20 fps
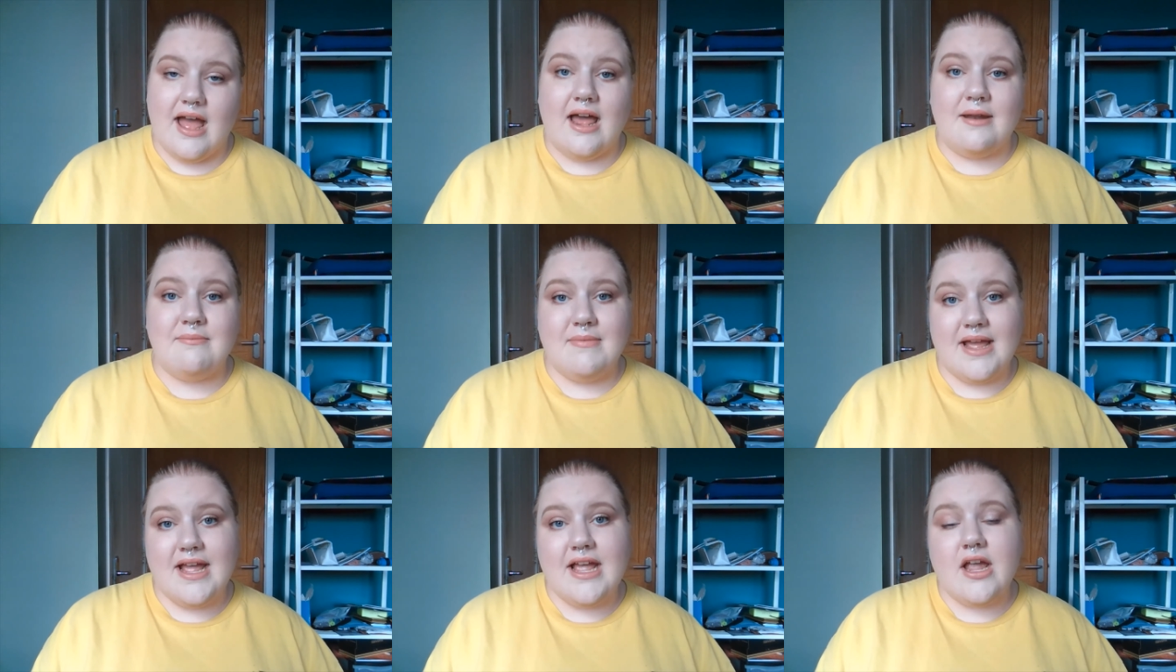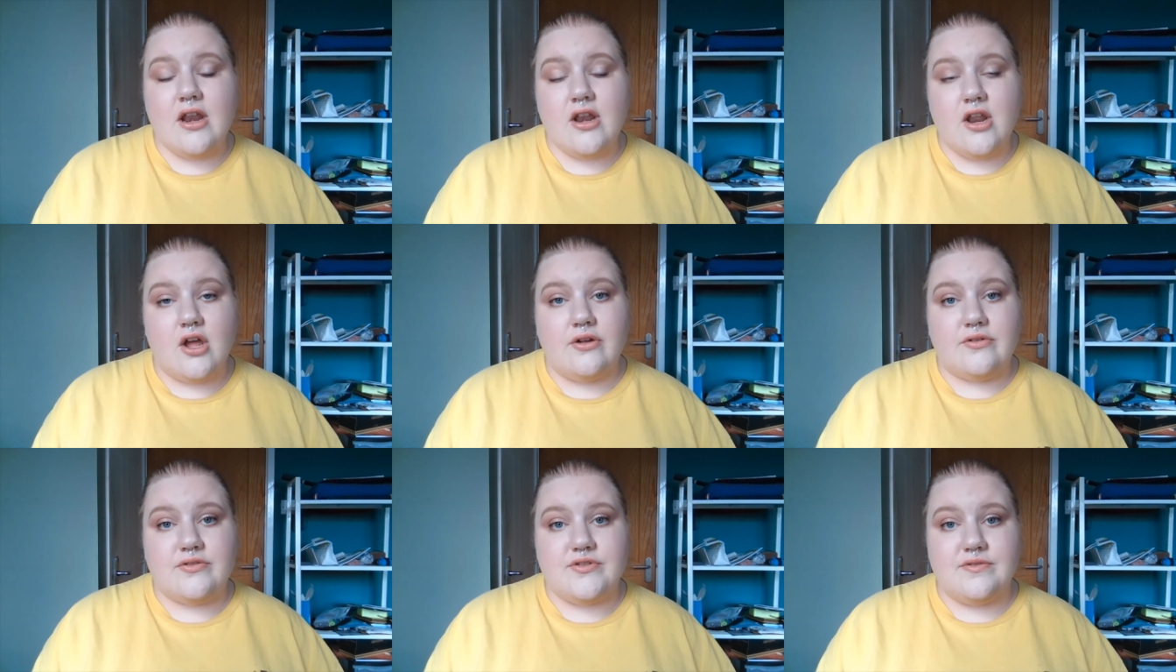and make a
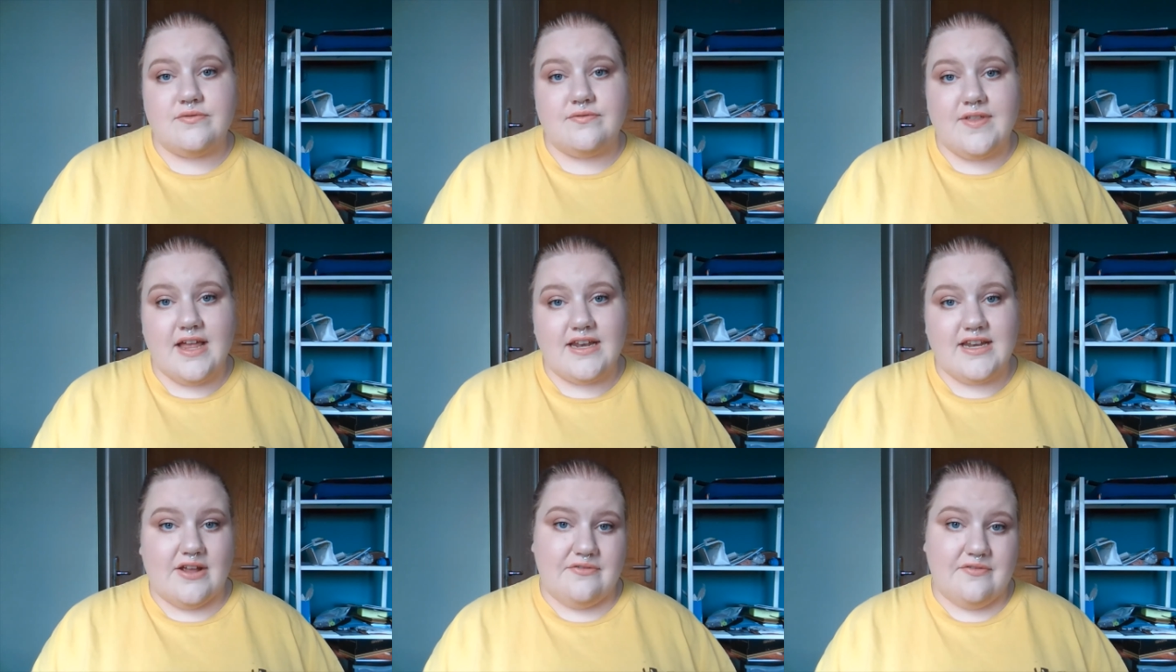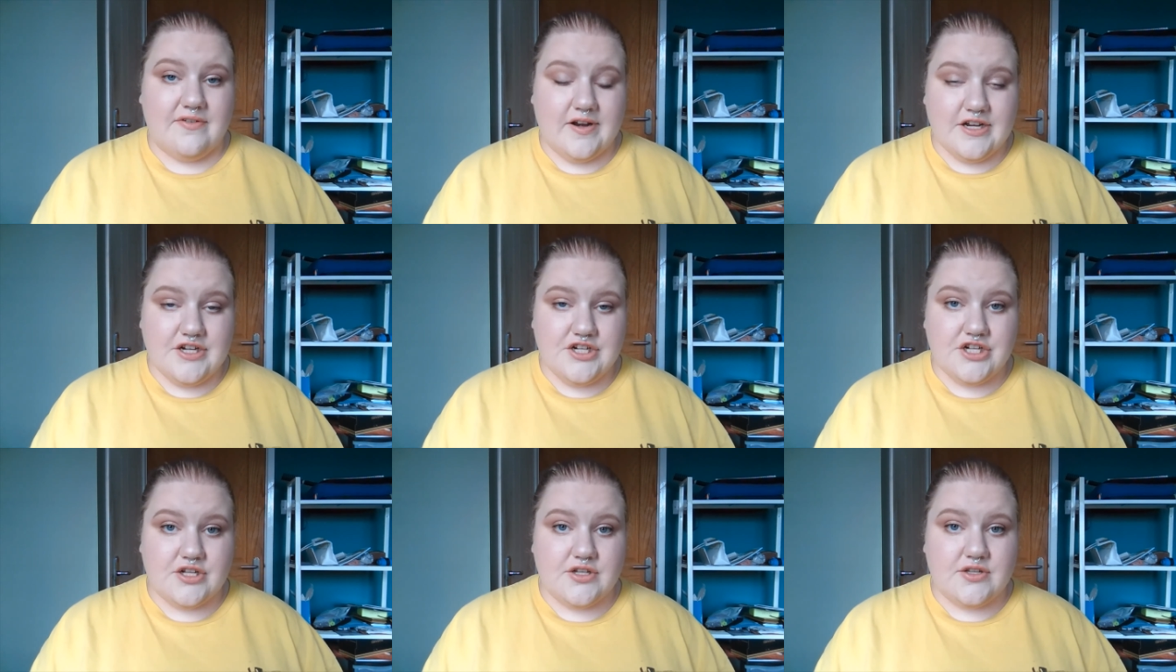note of their
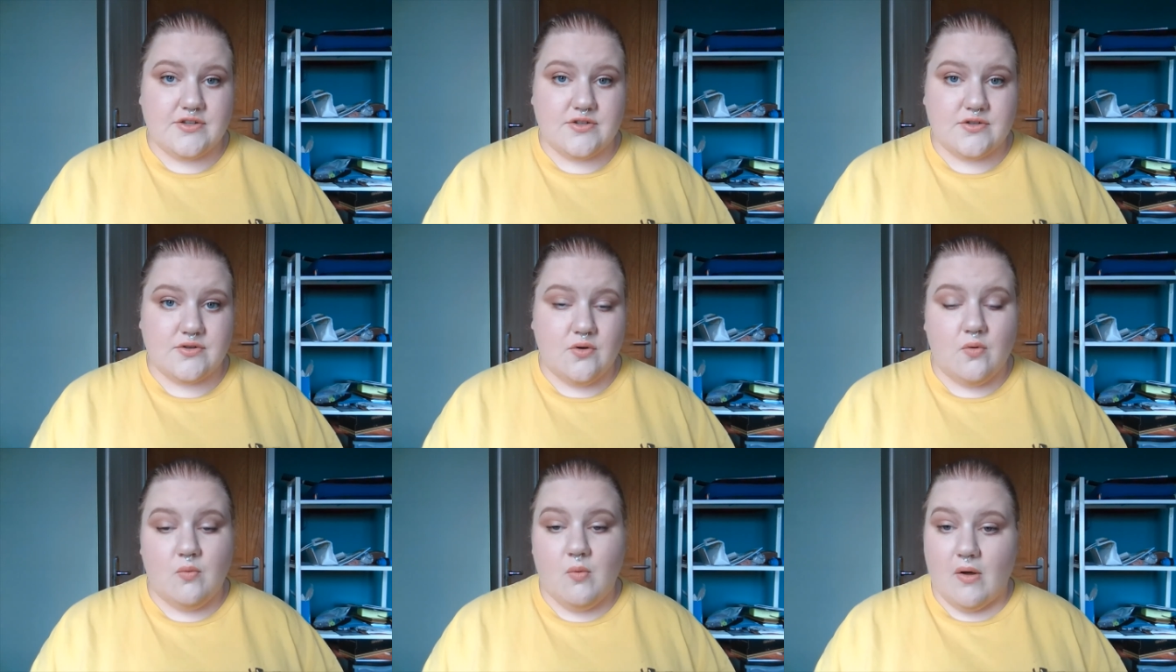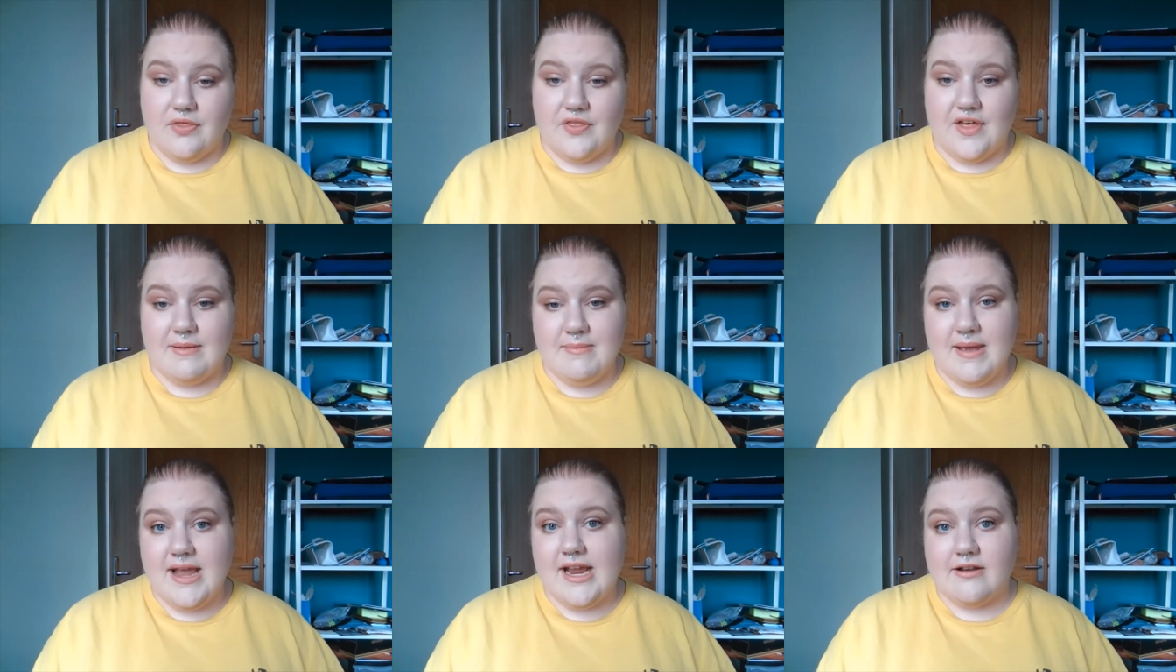definitions or what
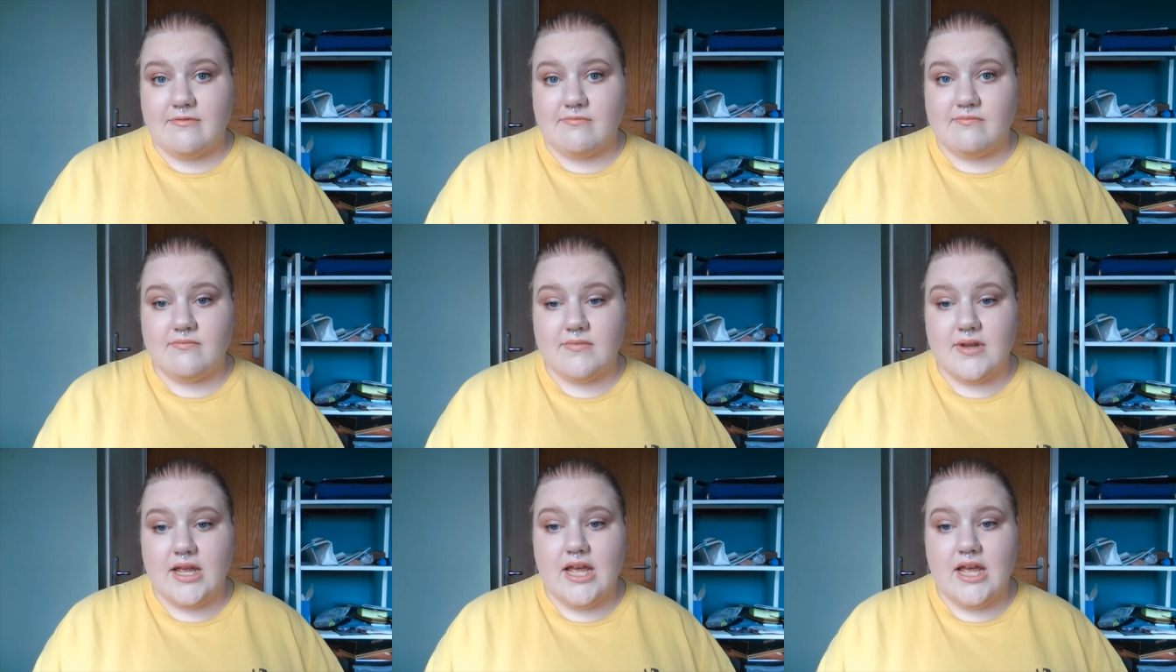they mean.